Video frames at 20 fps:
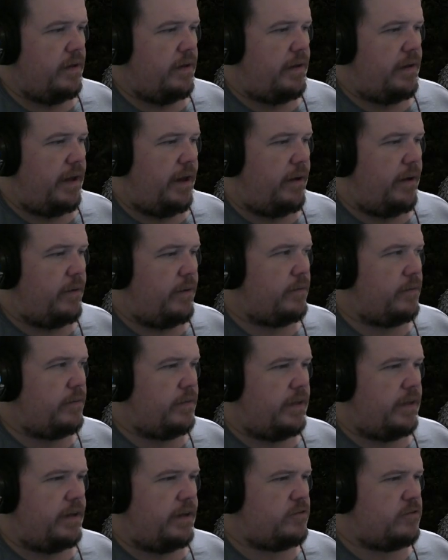Now,
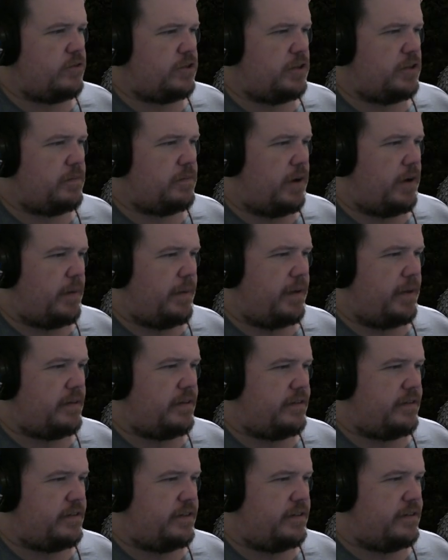the interesting part about
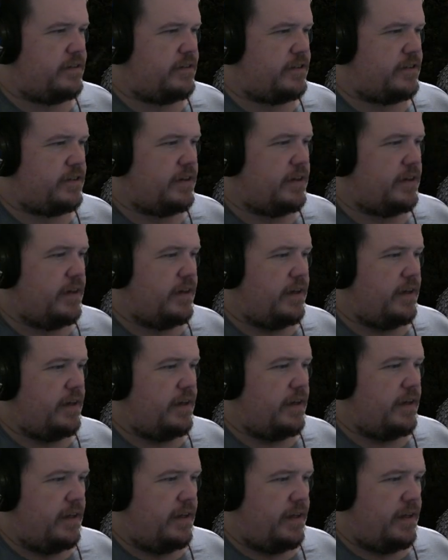this is
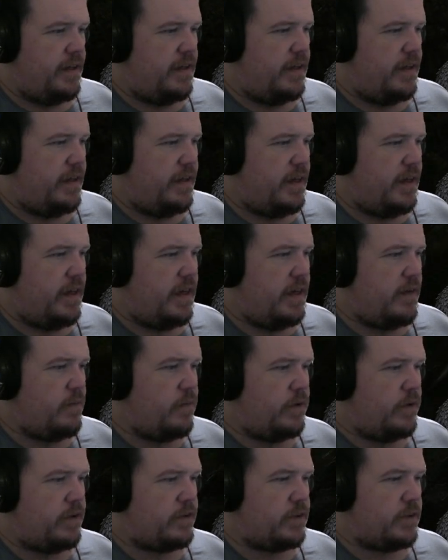he
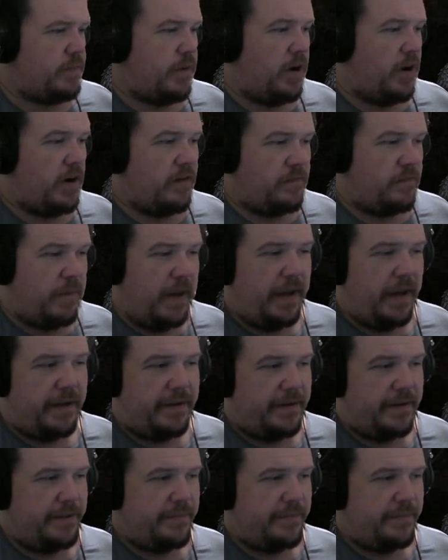was a part of band.